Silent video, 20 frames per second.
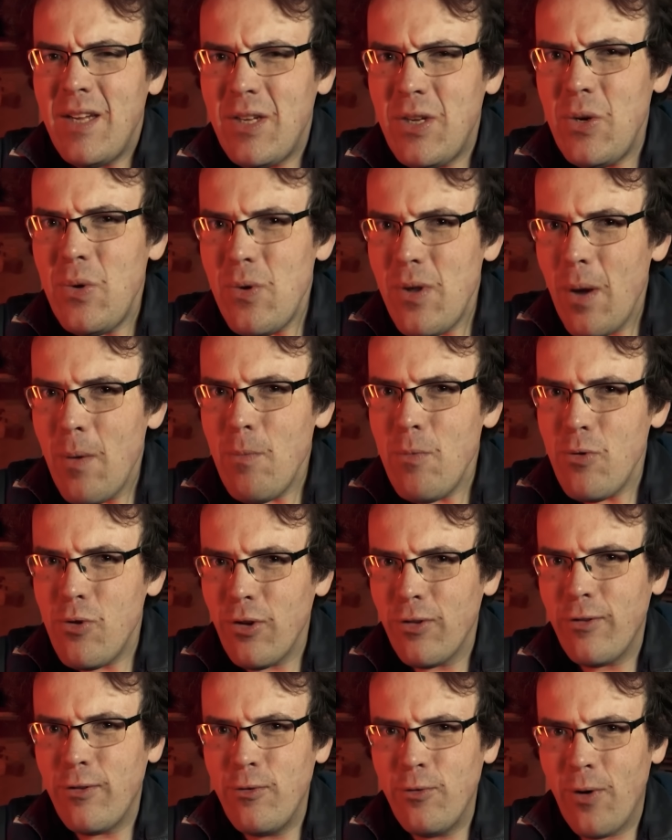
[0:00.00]
you don't
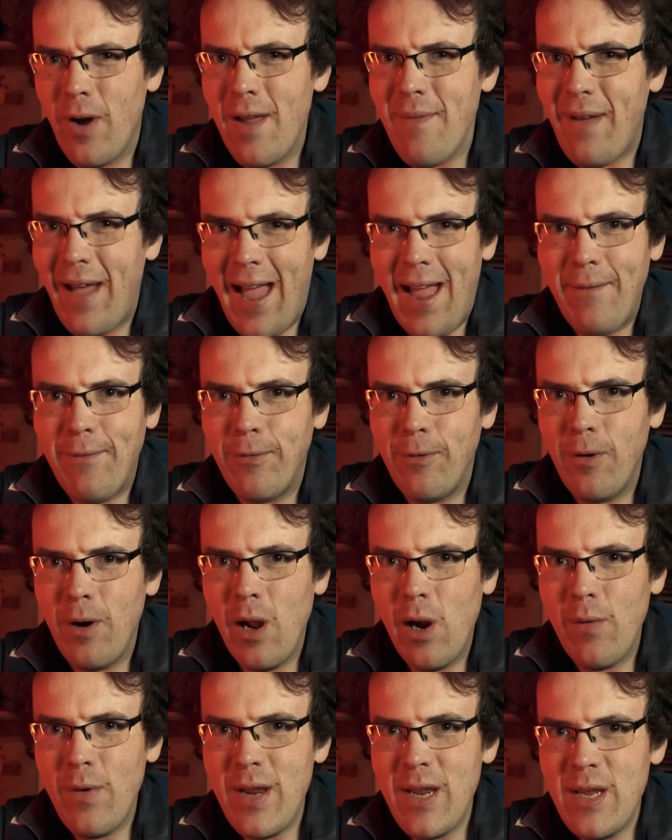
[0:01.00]
just drive at
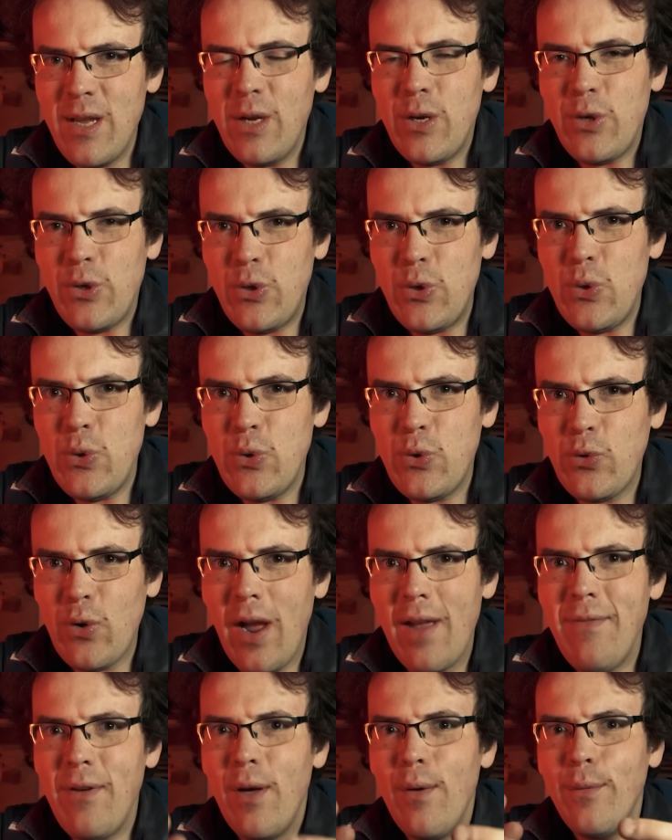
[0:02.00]
Ferrari, you
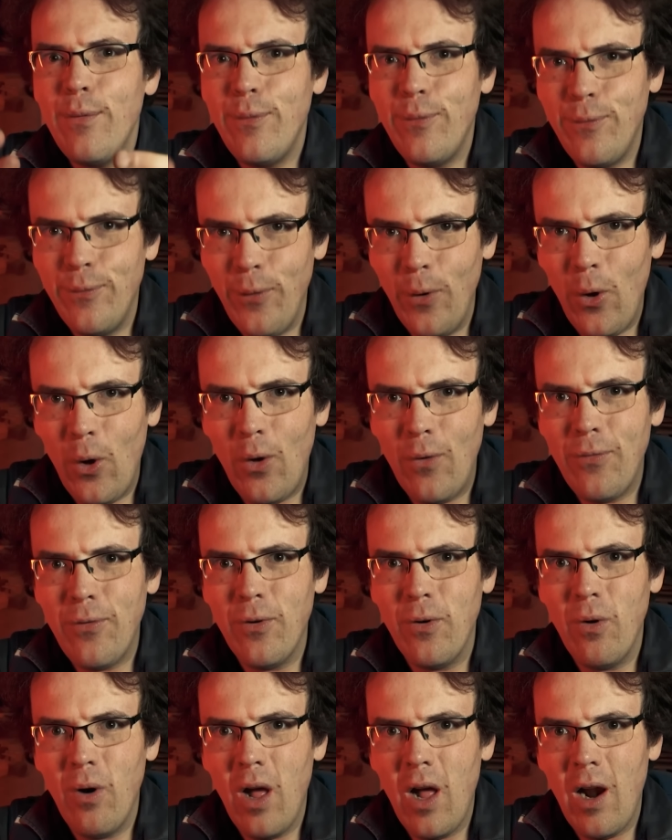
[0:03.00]
drive for
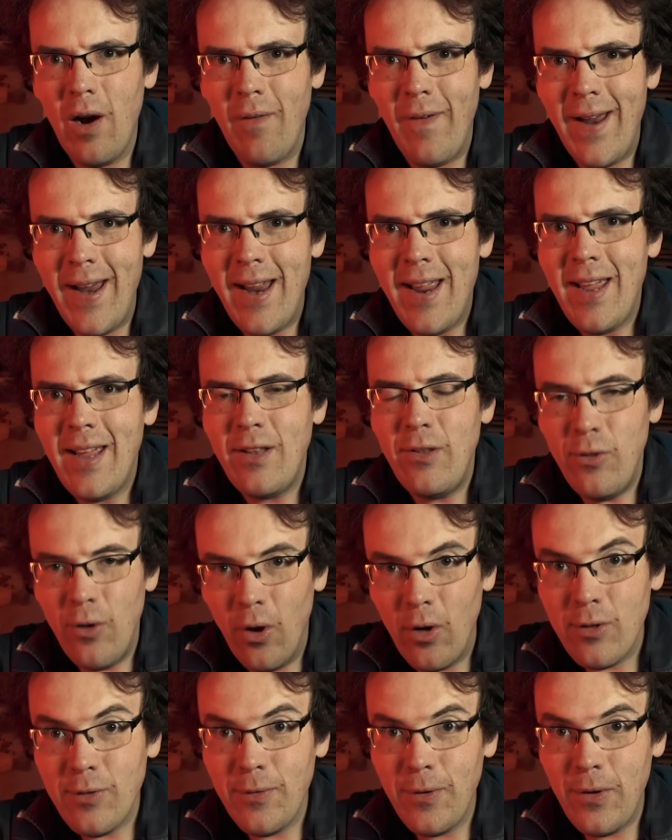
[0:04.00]
Ferrari,
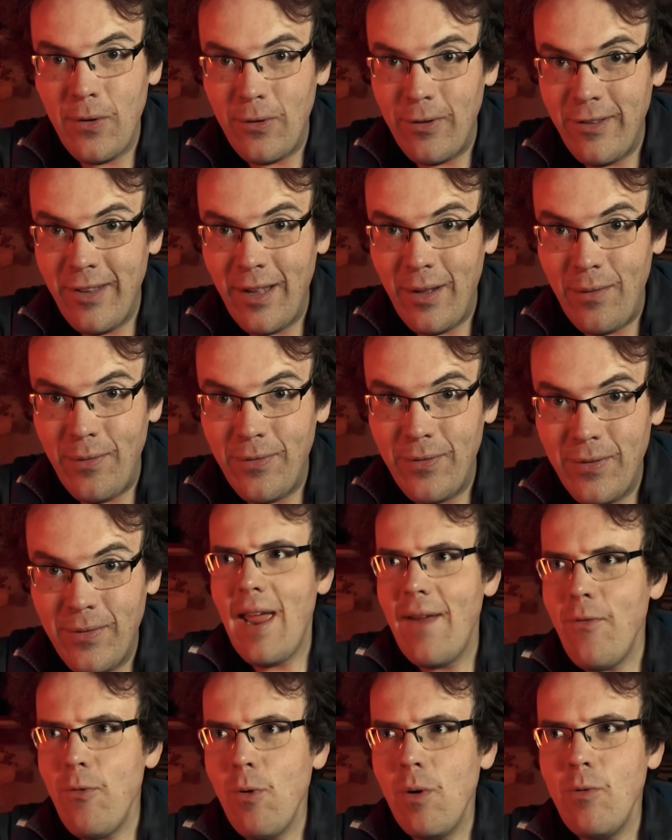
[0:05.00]
not for yourself.
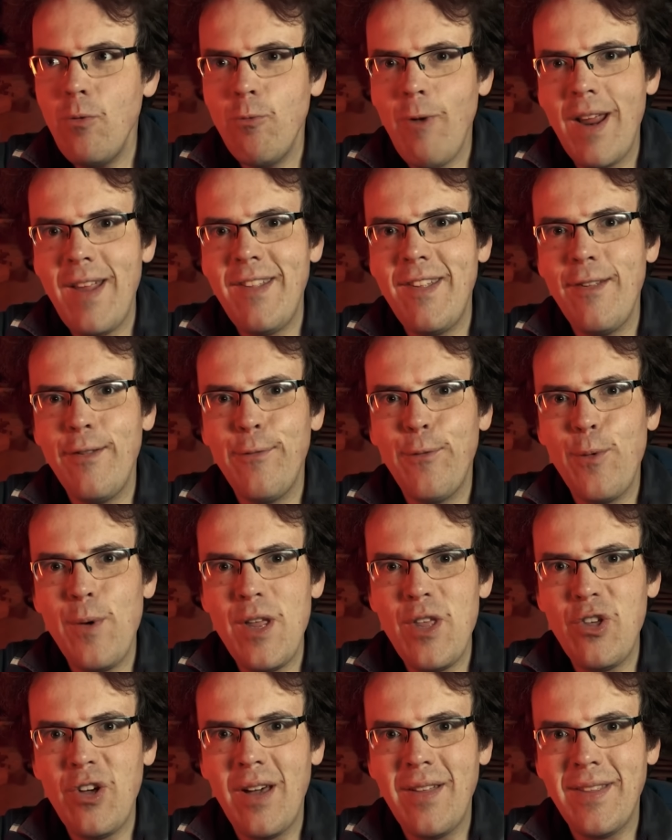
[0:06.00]
Everyone races for
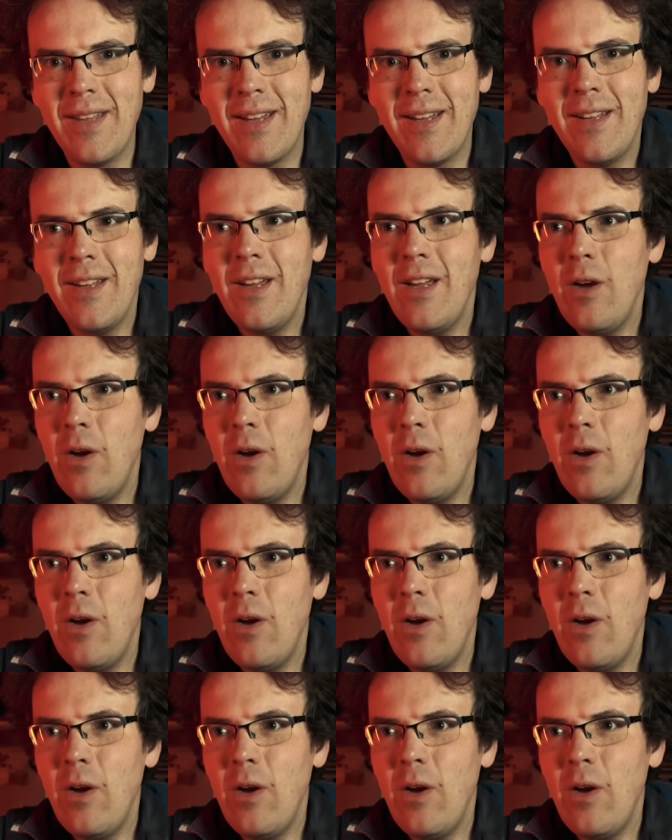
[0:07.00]
each other.